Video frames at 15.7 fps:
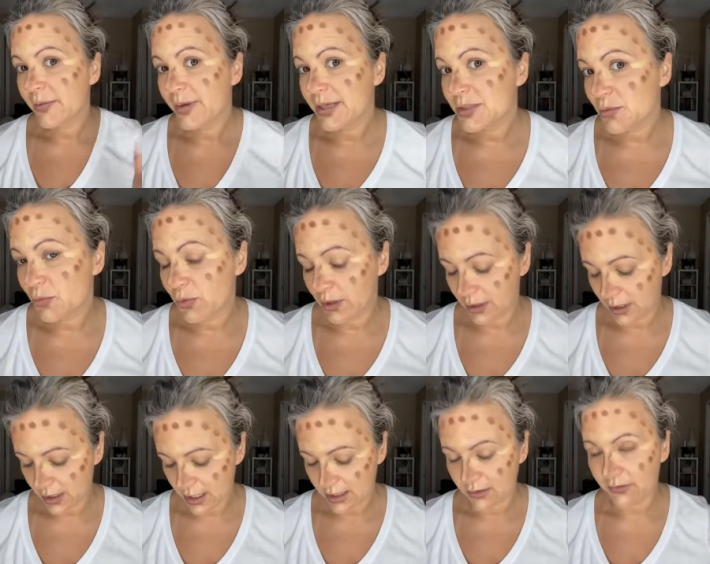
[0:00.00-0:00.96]
It's really
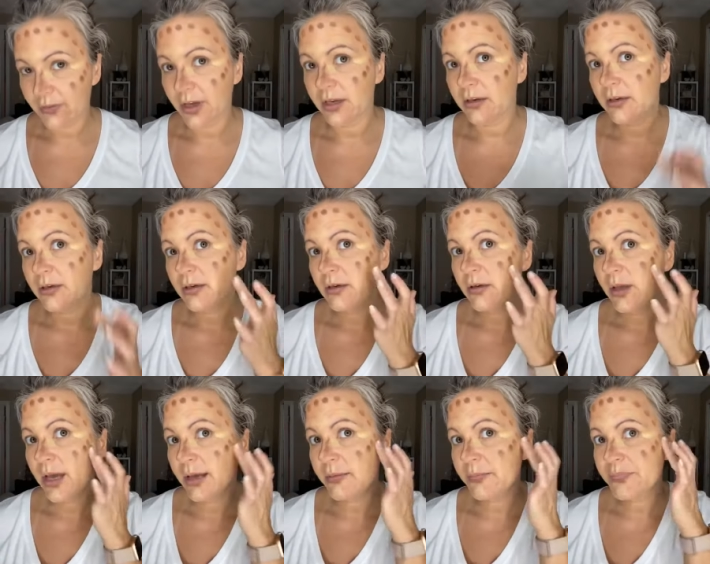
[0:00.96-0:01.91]
kind of fun,
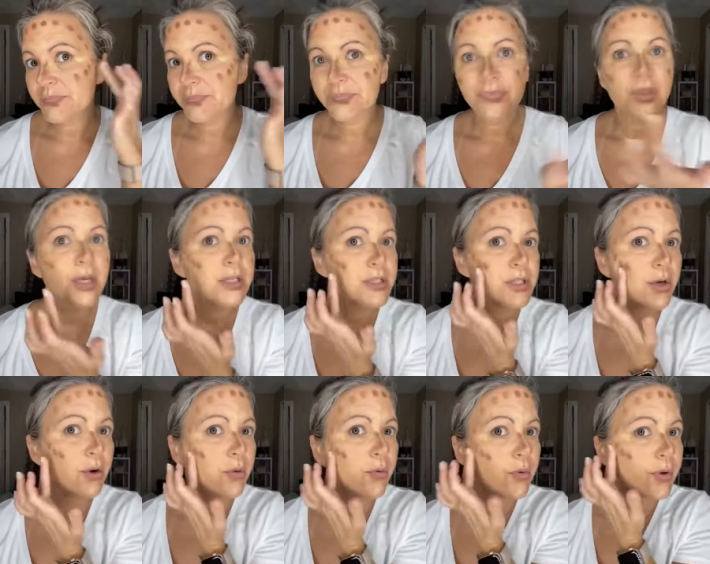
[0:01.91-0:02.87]
okay?
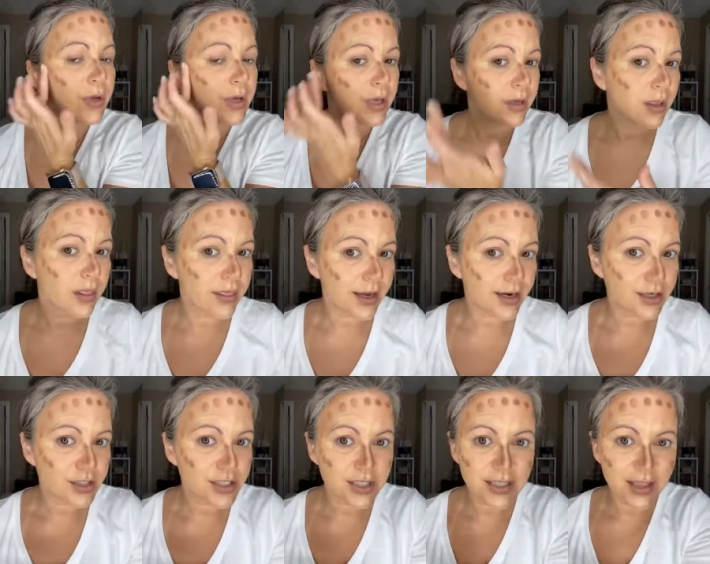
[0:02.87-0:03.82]
So
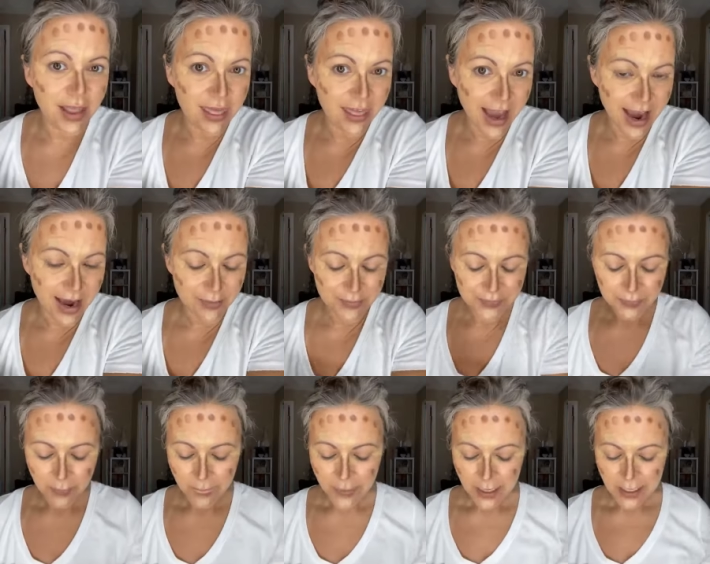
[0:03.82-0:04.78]
there's that.
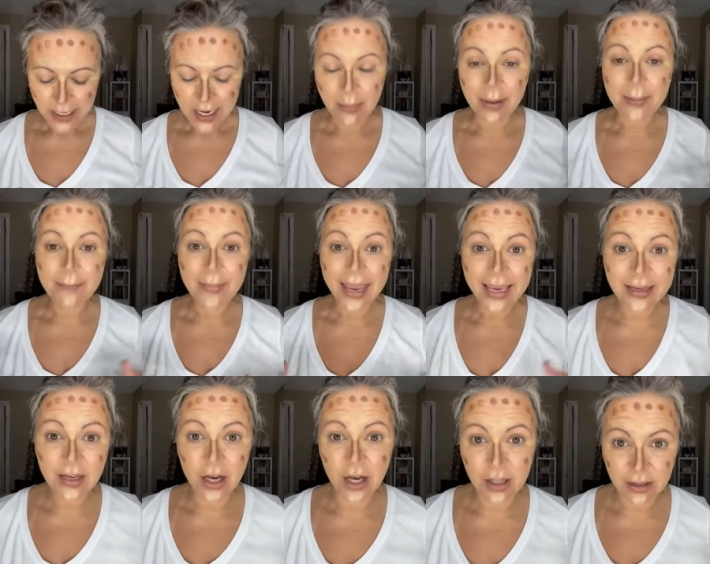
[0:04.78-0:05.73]
Now my
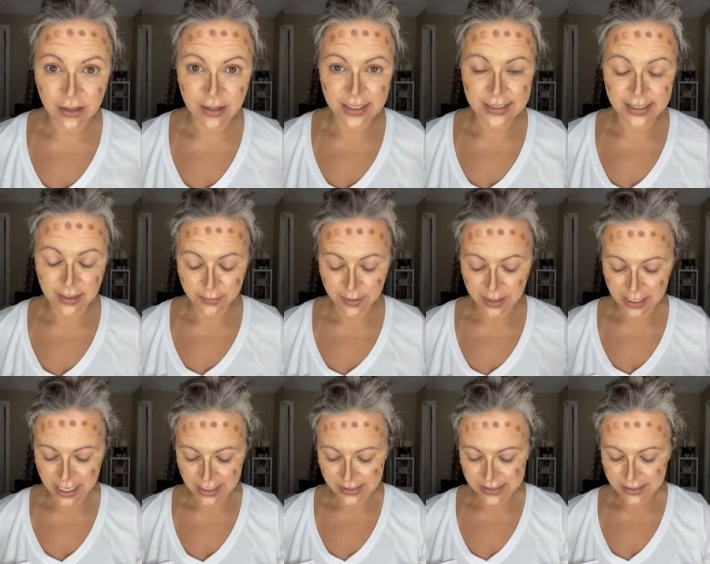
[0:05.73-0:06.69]
main color is going to be
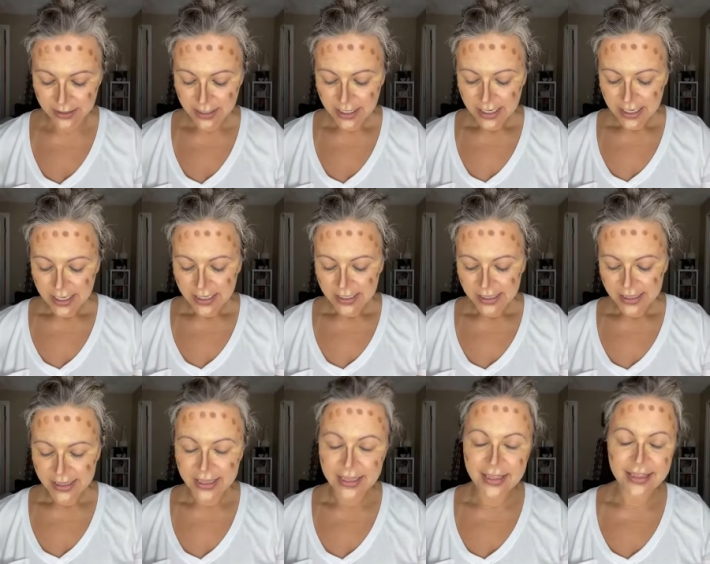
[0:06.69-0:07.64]
next.
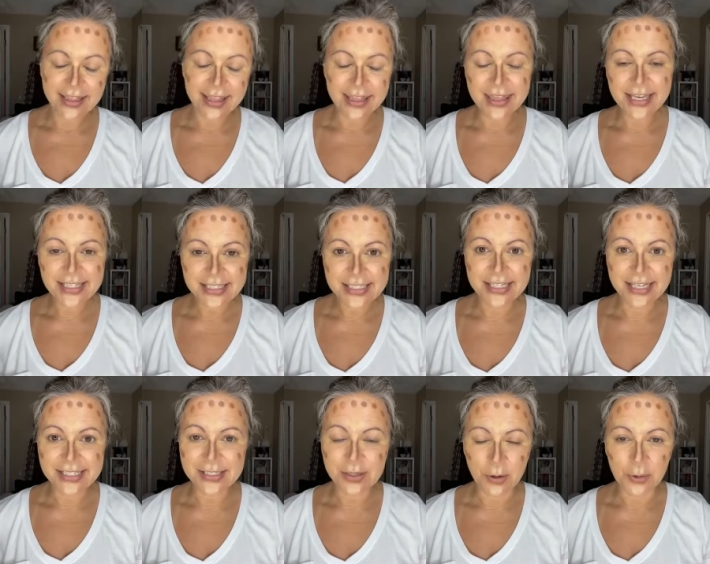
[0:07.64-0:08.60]
This
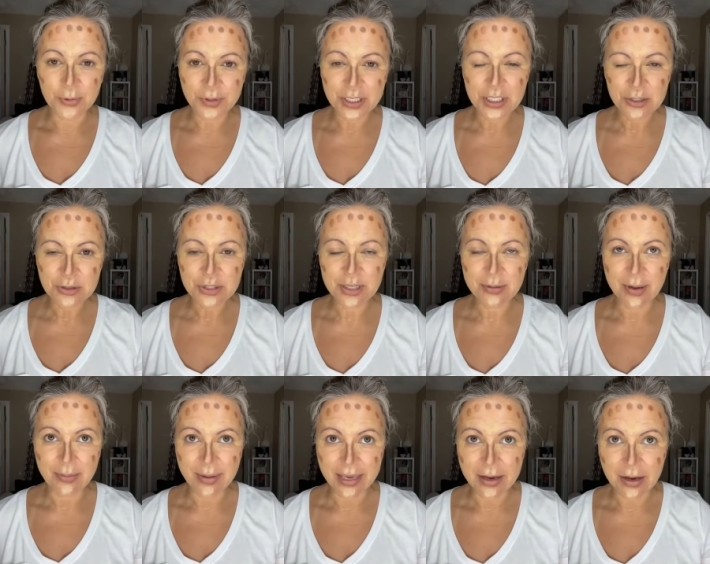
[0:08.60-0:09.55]
is only usually
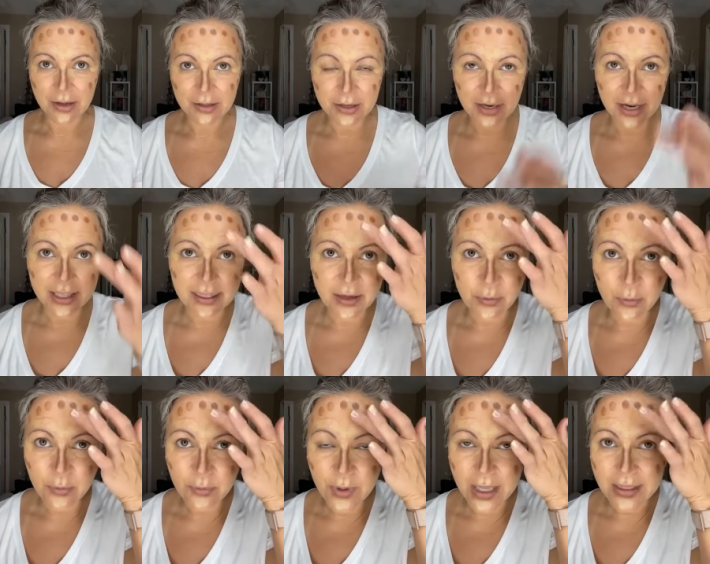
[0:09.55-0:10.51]
my main color in
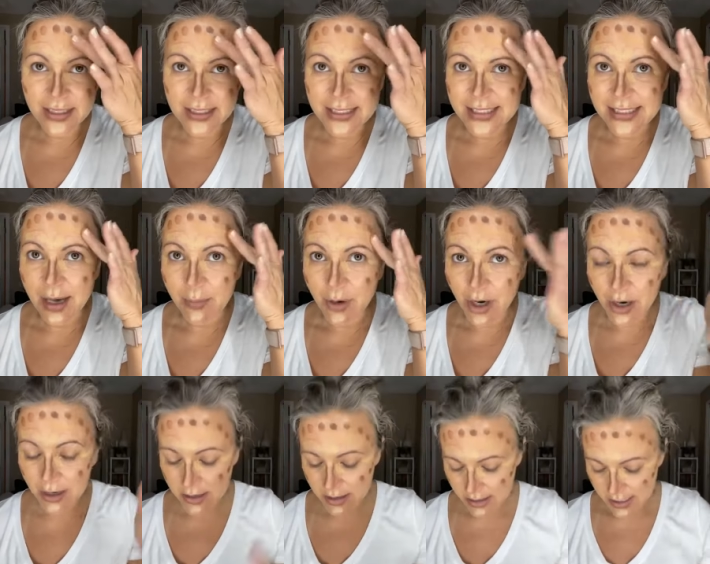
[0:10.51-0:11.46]
the
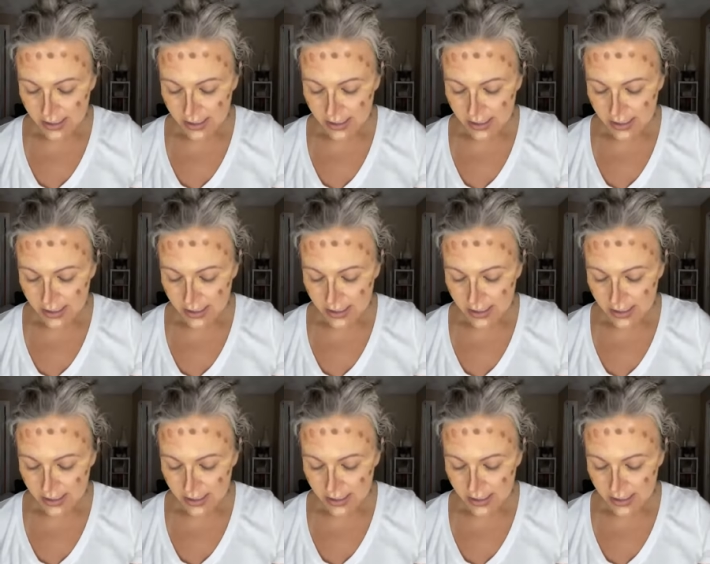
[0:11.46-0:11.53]
summer.